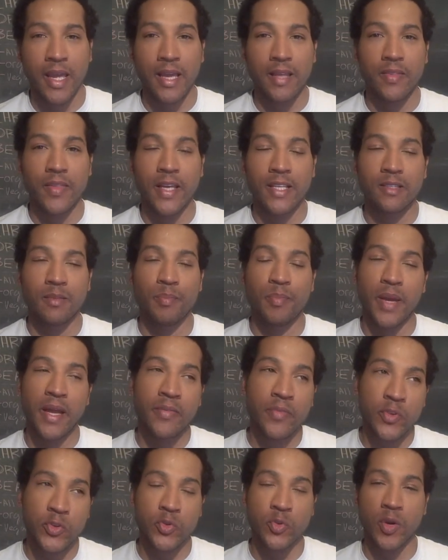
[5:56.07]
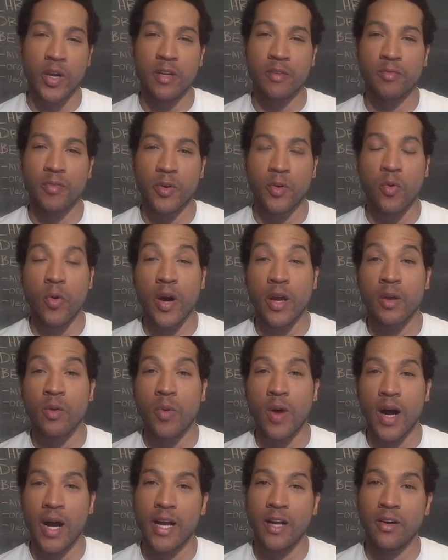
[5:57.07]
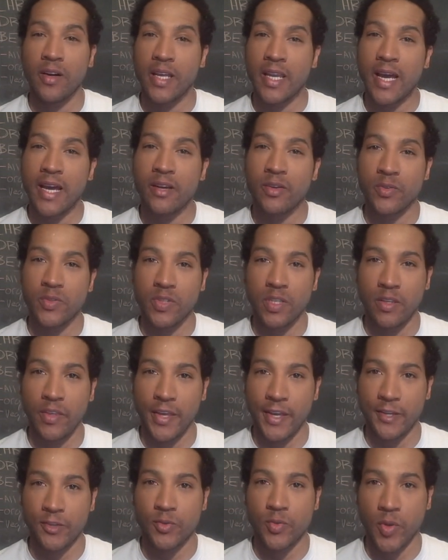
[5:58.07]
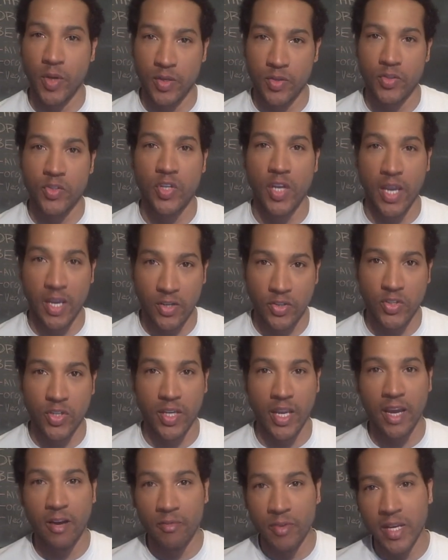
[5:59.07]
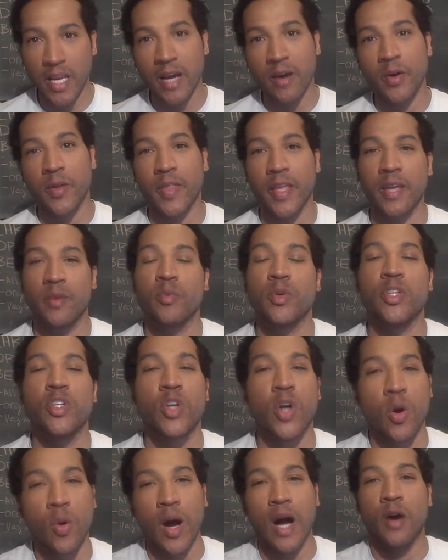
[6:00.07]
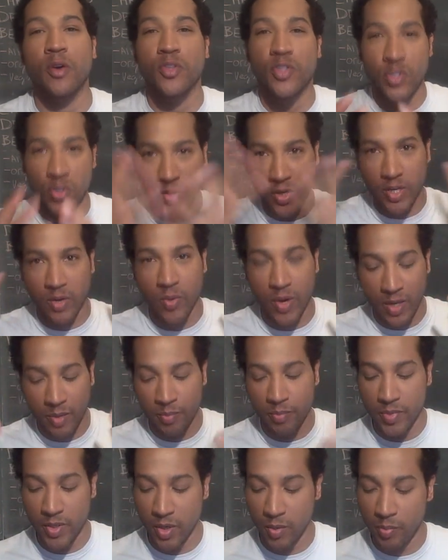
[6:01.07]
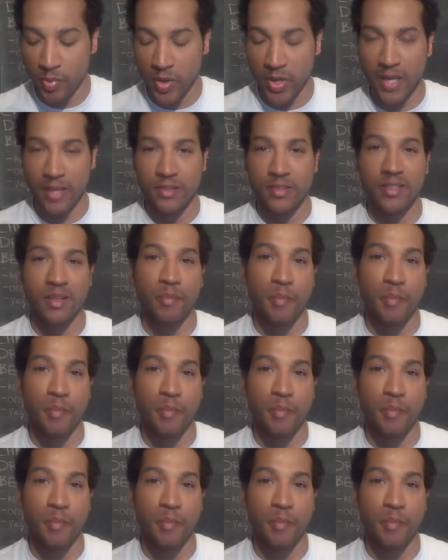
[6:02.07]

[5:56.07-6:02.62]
And that's been the trend for quite a while, and I don't see that trend changing. Every now and then when you go out, sure, you want to put on